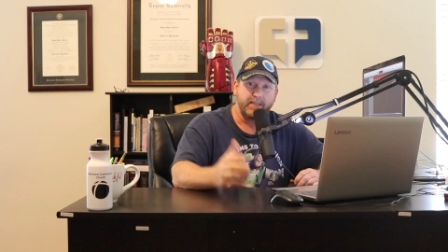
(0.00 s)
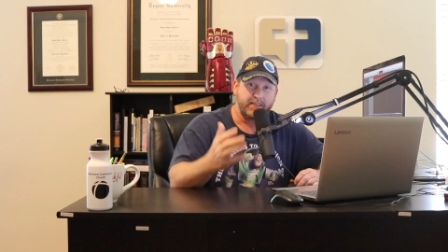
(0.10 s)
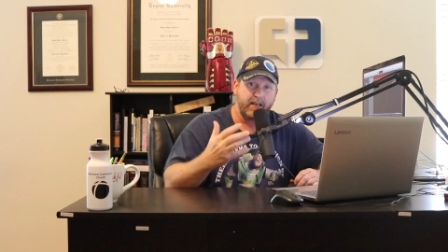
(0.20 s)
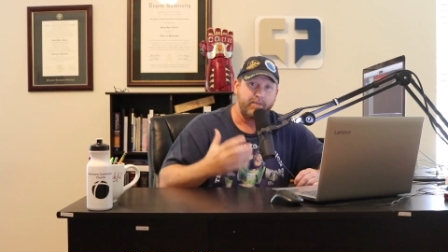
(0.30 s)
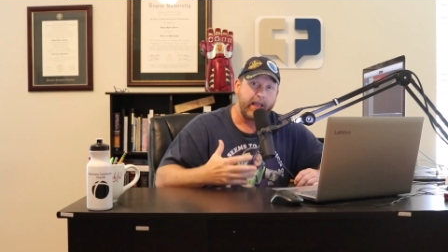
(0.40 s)
may be
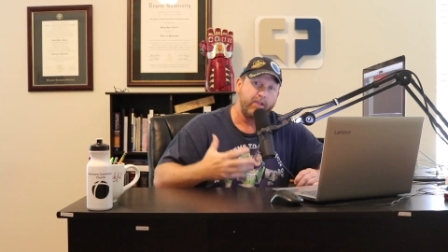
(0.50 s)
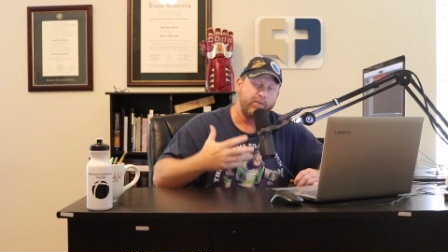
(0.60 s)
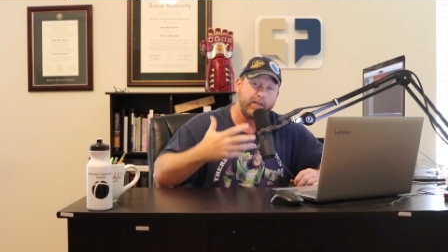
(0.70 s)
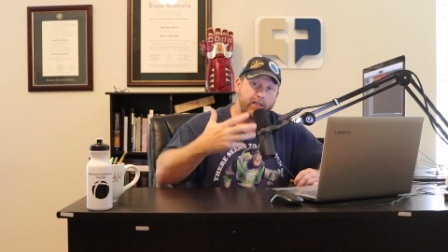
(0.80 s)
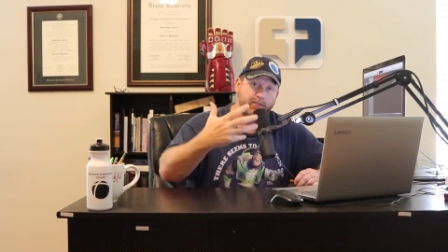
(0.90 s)
instead of
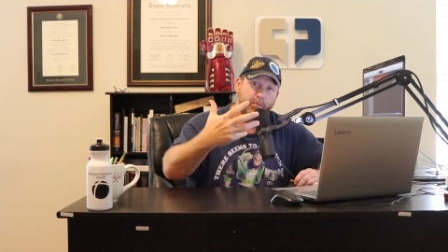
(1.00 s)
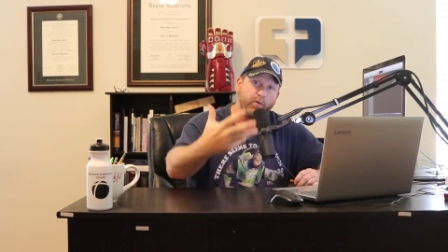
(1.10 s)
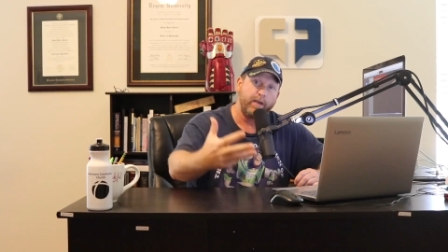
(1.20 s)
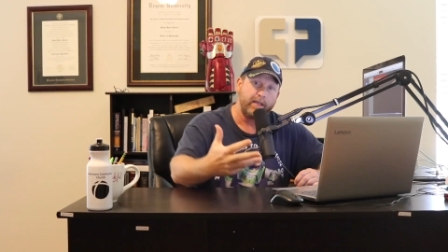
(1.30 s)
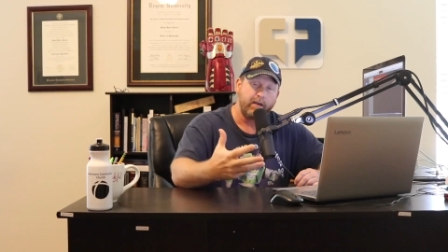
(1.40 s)
actually
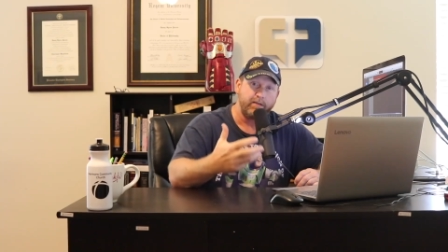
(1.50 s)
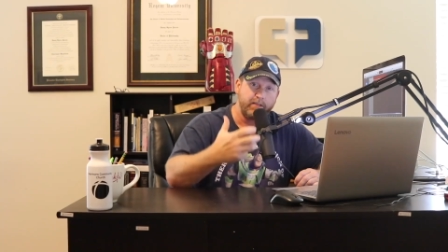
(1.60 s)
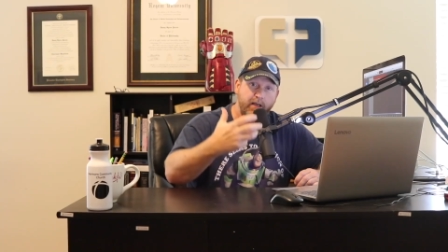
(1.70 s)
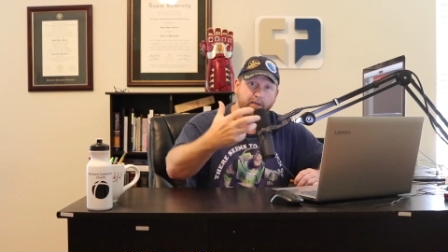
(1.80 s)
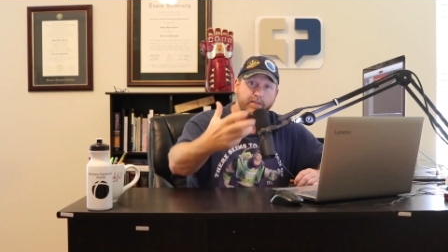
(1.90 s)
exploring it
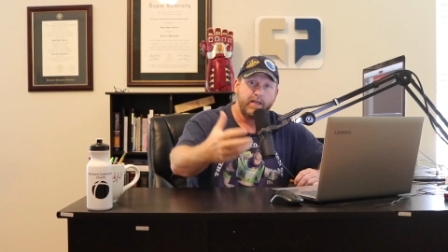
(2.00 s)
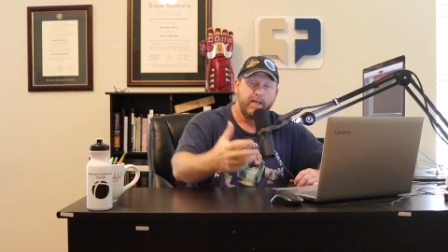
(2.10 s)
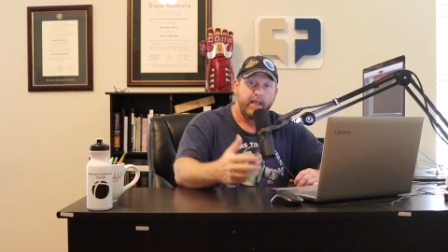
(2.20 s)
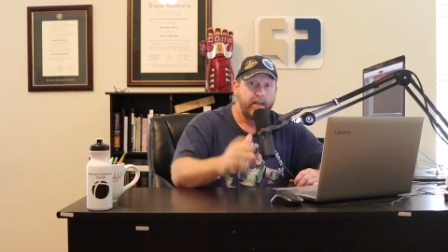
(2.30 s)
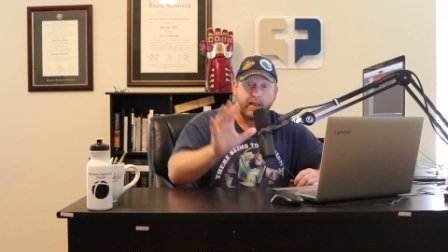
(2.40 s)
ourselves
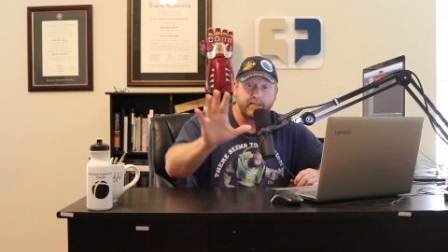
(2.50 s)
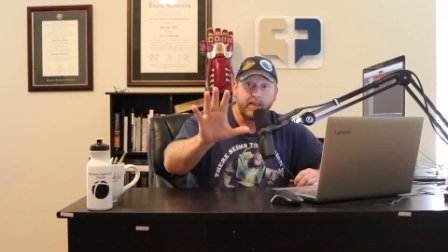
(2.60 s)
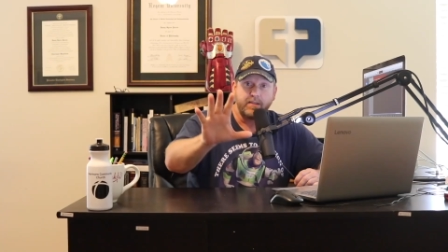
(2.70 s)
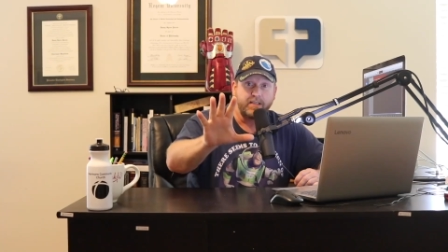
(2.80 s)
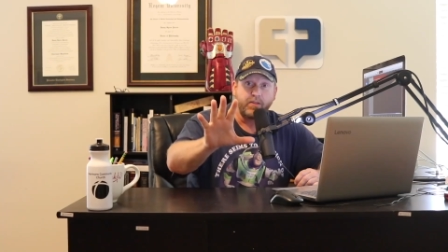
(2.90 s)
and that's
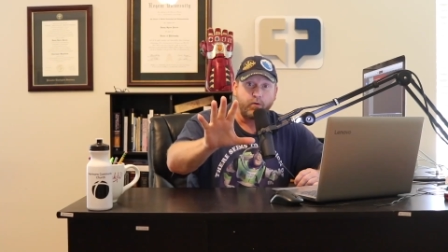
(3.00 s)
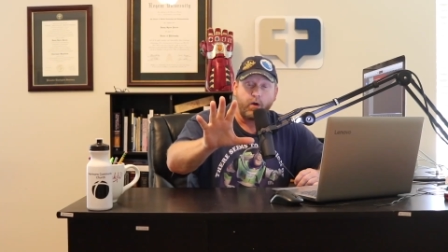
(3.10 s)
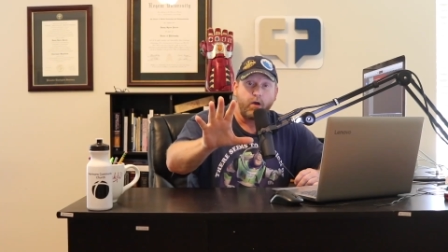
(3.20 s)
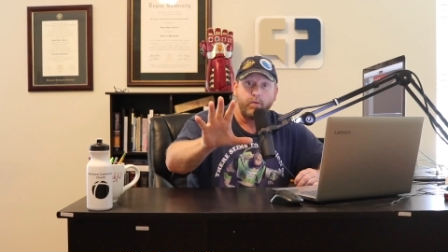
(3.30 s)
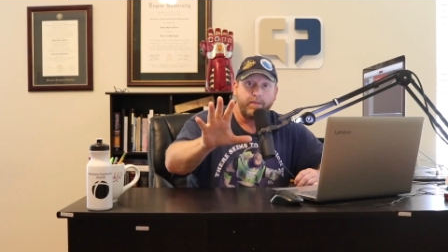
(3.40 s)
not there's
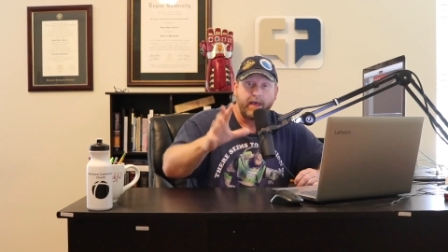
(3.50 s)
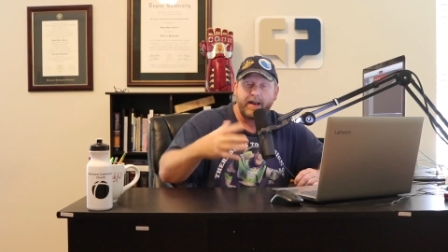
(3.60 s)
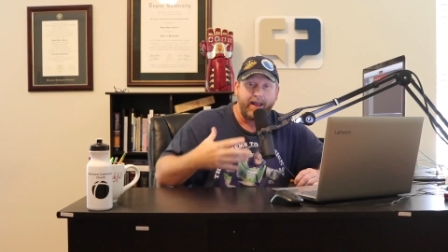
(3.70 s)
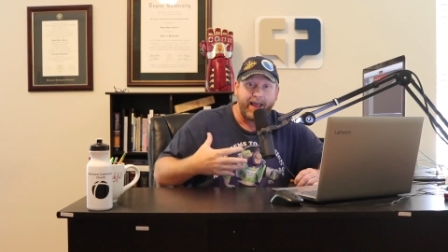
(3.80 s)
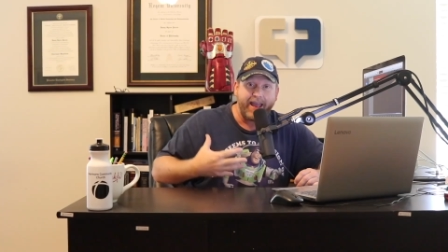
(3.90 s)
nothing wrong with that